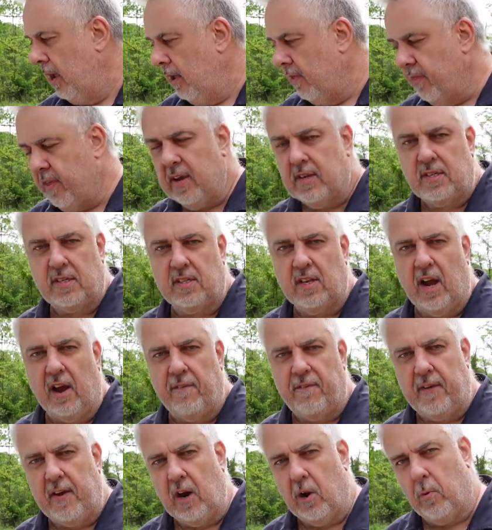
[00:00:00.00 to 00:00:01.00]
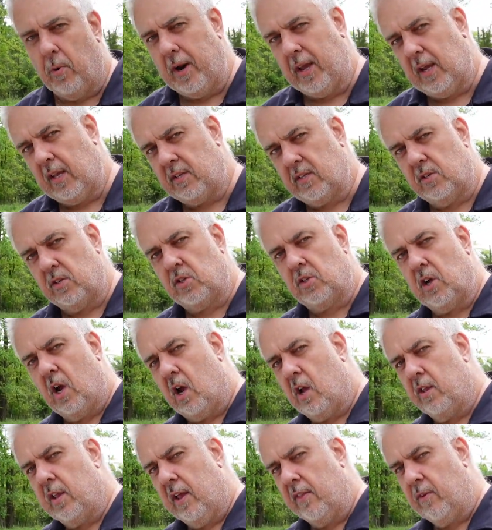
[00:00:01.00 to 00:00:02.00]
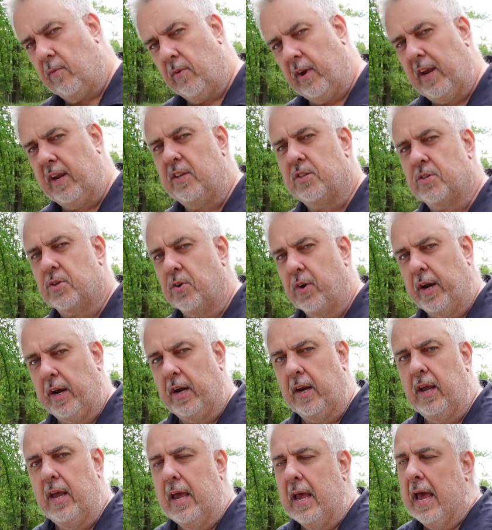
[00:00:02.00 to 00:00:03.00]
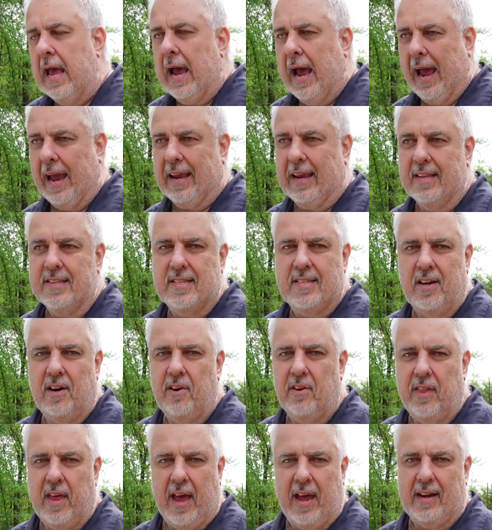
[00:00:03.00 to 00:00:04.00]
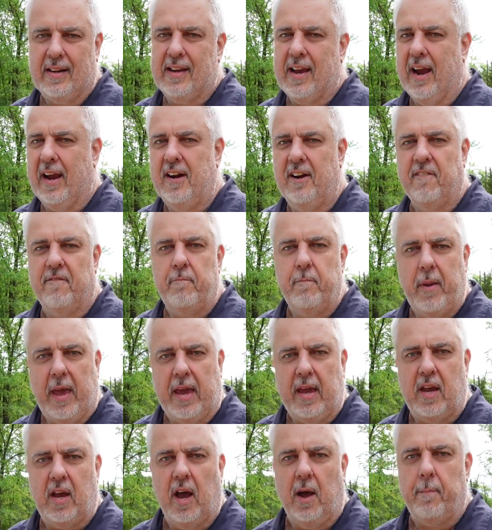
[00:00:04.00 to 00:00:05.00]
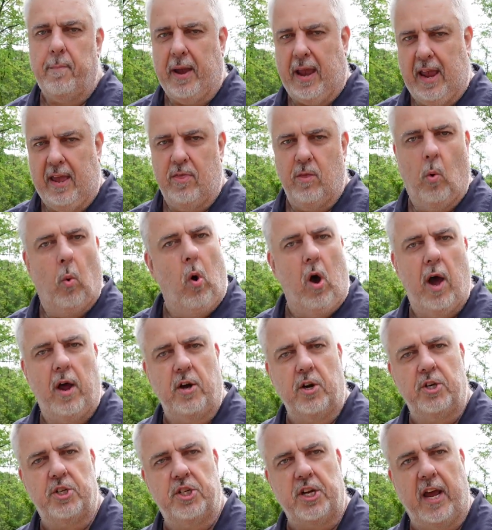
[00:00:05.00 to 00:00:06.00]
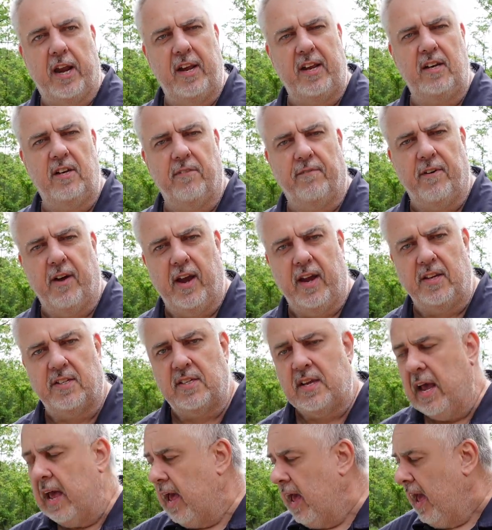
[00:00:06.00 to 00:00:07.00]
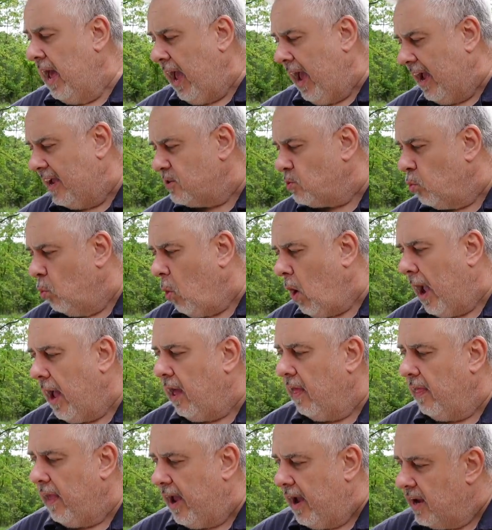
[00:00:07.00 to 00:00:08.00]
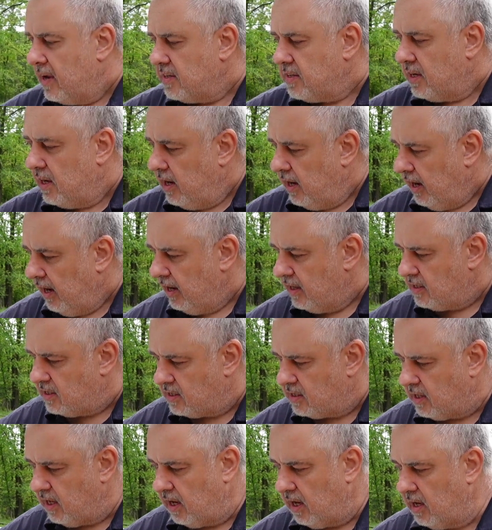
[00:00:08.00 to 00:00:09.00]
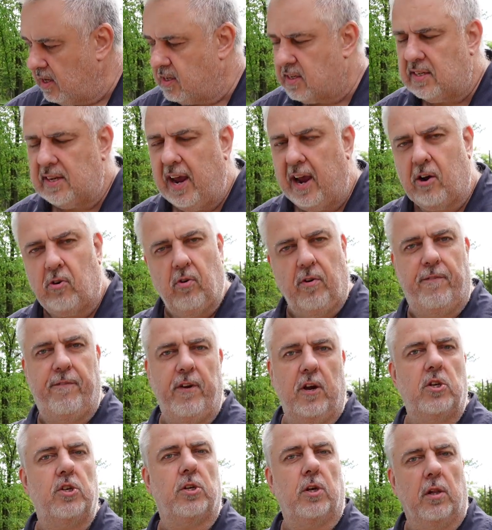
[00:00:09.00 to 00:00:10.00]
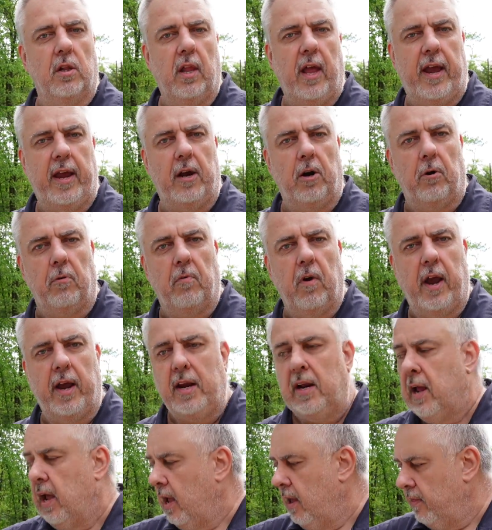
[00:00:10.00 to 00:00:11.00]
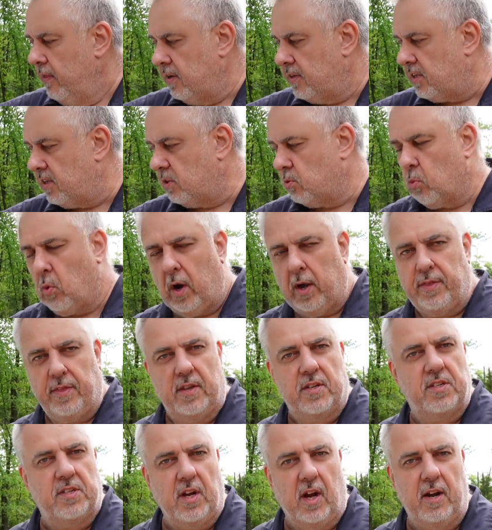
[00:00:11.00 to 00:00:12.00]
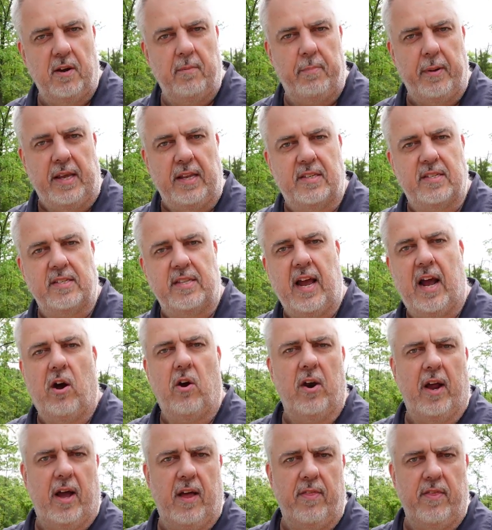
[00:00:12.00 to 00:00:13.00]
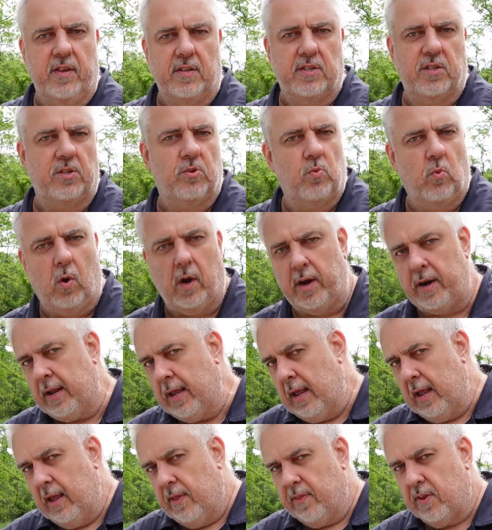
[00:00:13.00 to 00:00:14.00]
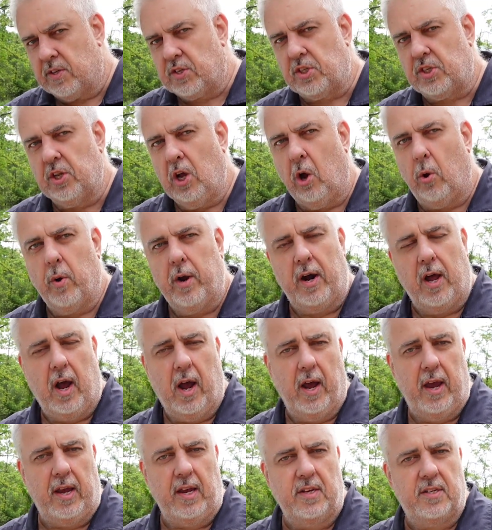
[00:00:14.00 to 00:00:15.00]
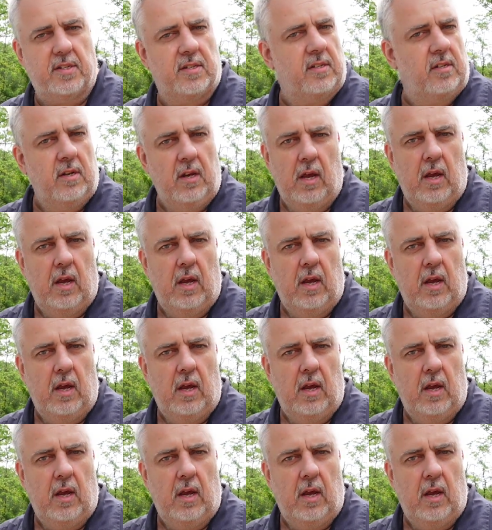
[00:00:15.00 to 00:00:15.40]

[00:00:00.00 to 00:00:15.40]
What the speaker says: This stuff here, when it gets installed on the rain screen, I consider that kind of makeup and the water shedding device, as well as it's the sacrificial layer, right? This is what the sun beats down on. This is what the snow and ice